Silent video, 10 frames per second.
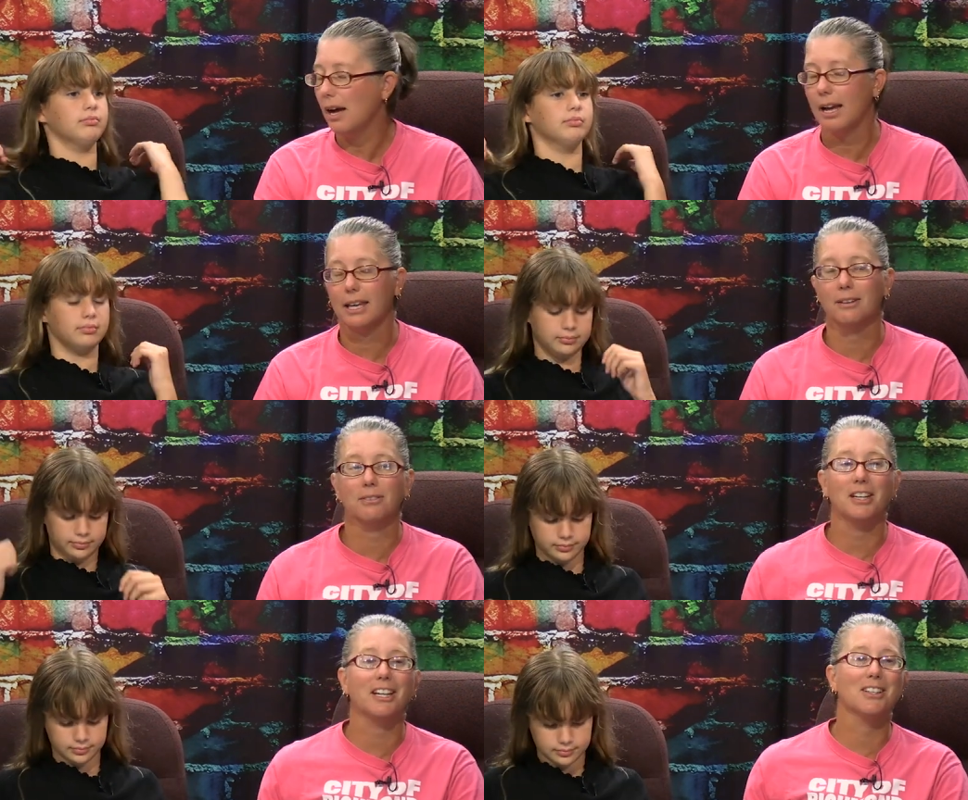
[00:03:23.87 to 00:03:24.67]
Speaker 1: I can
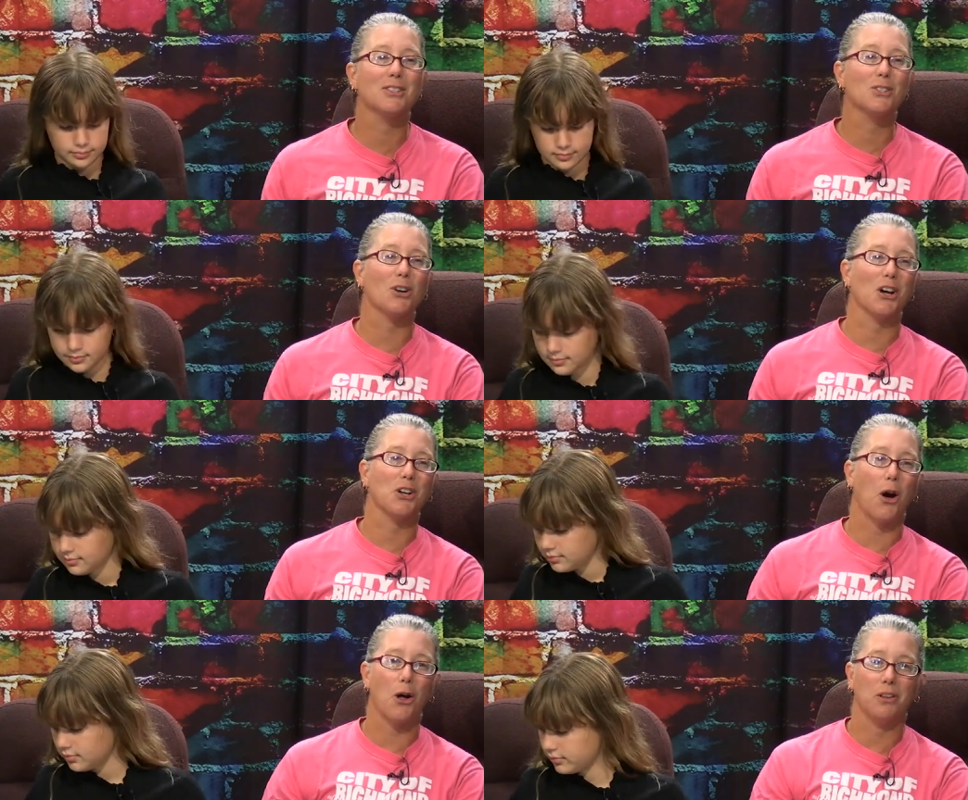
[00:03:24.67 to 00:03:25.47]
reconstruct
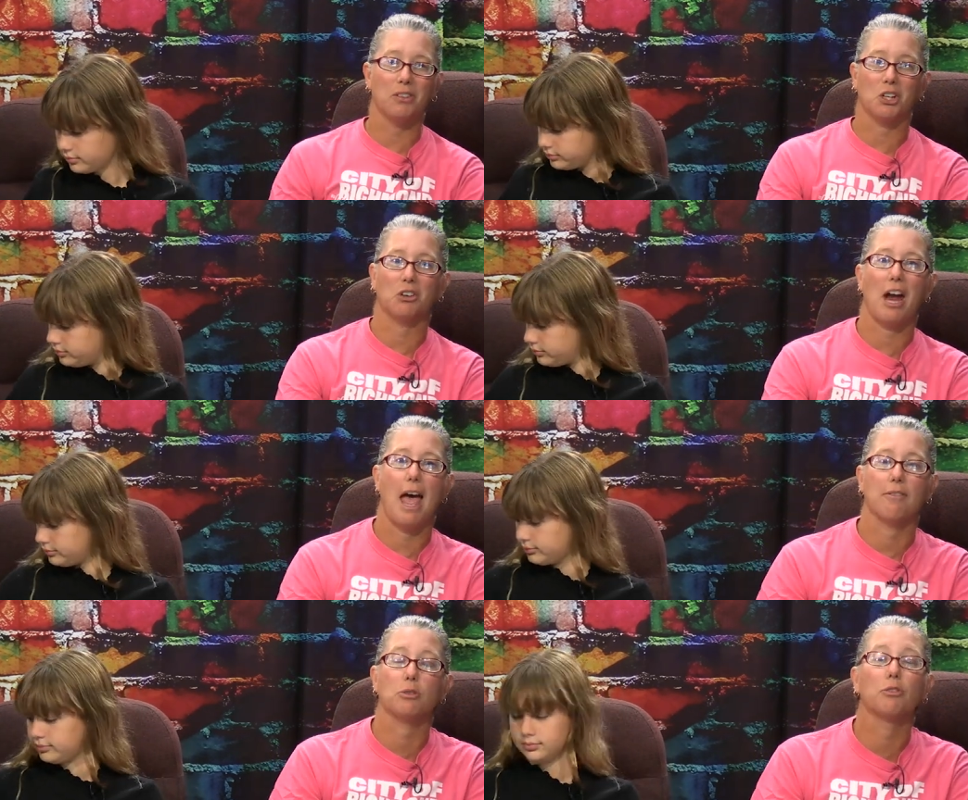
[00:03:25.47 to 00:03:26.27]
all of the
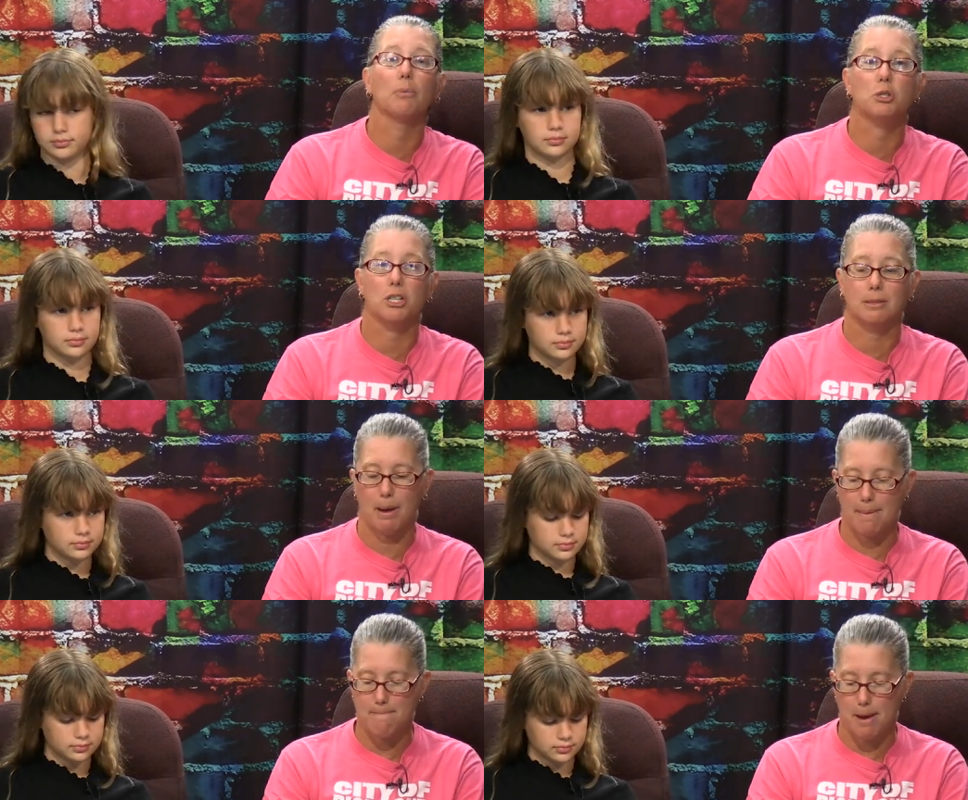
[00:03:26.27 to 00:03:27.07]
crafts from just
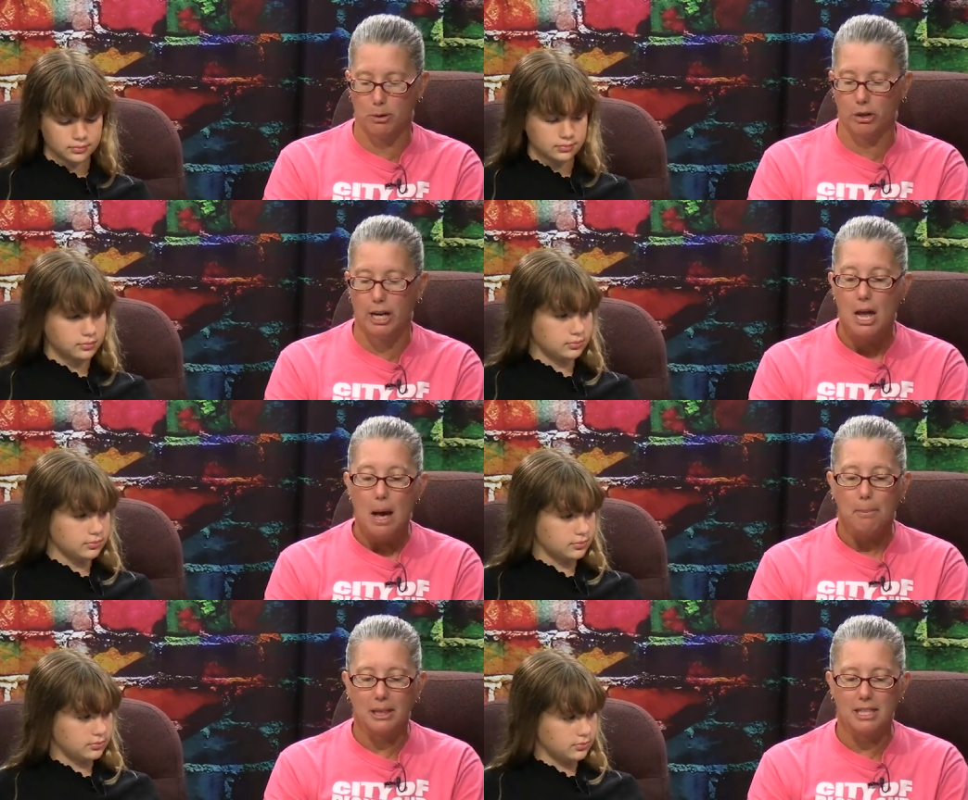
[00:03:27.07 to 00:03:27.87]
my memory.
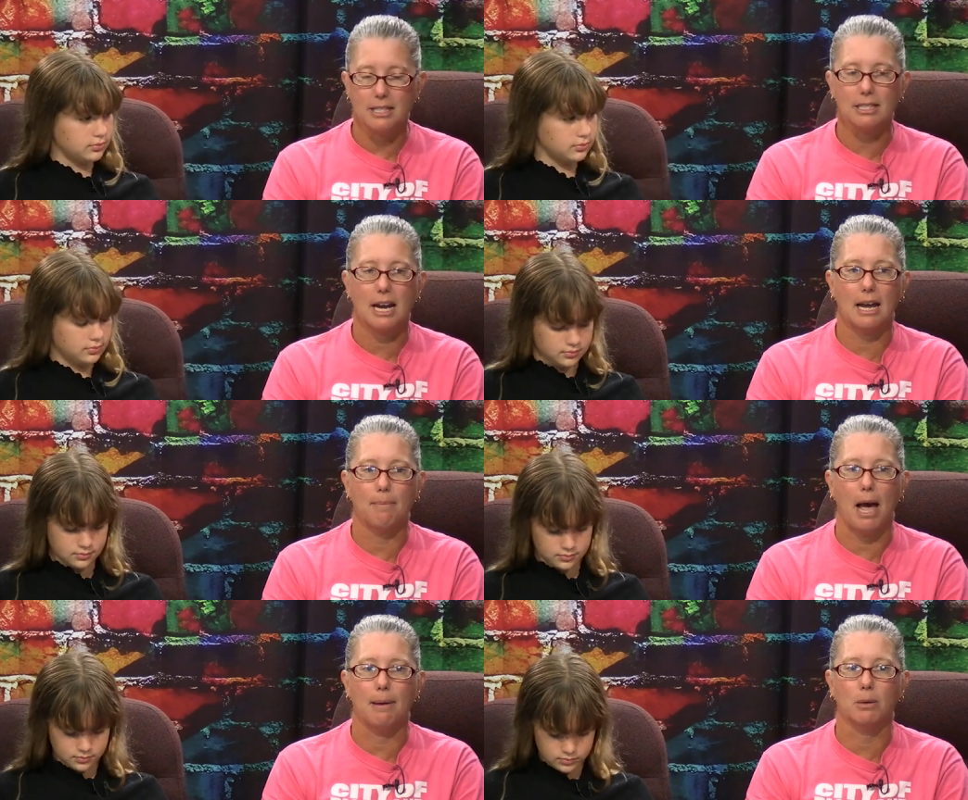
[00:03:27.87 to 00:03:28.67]
But this
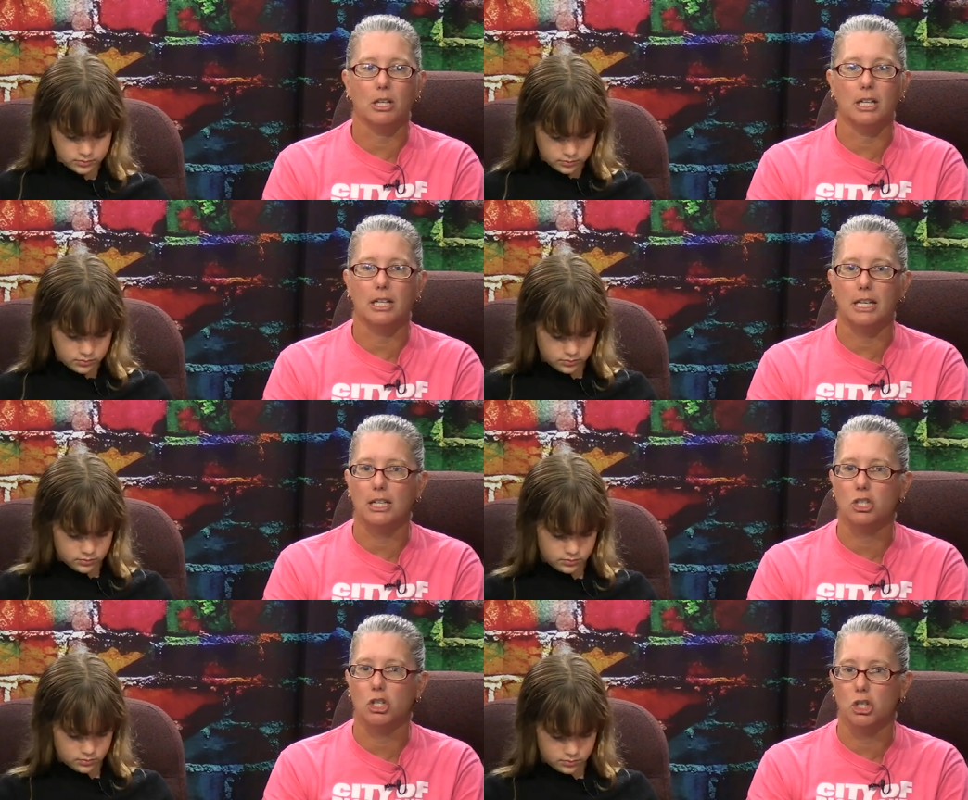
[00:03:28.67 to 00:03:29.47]
time I'm going to
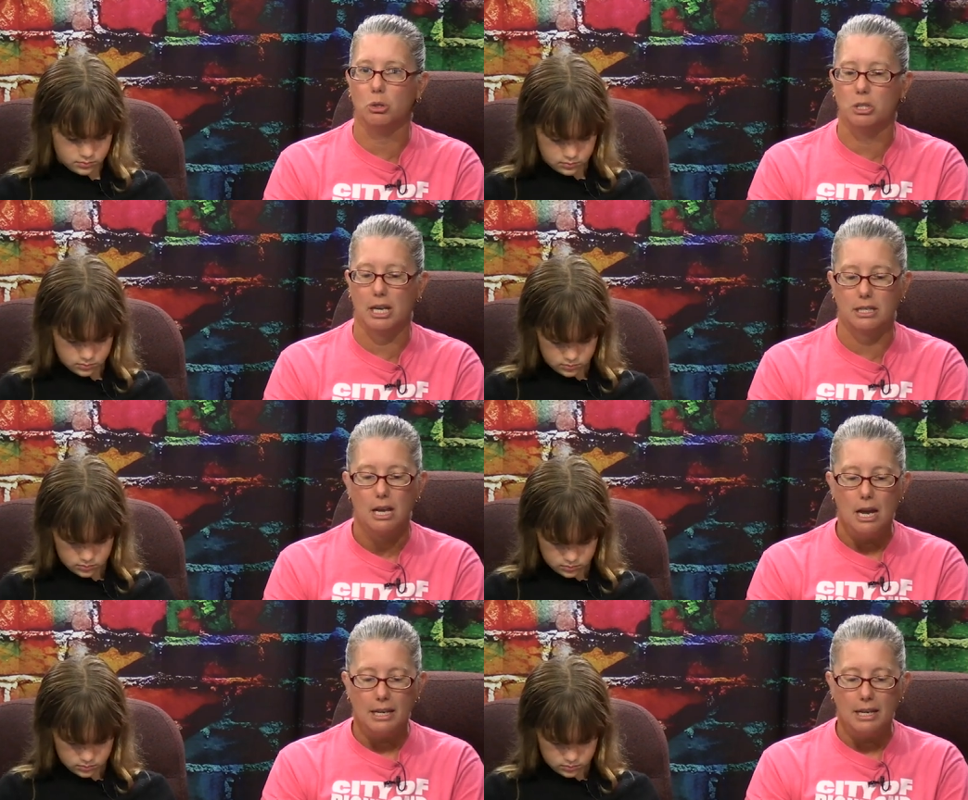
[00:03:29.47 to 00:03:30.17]
need to use this.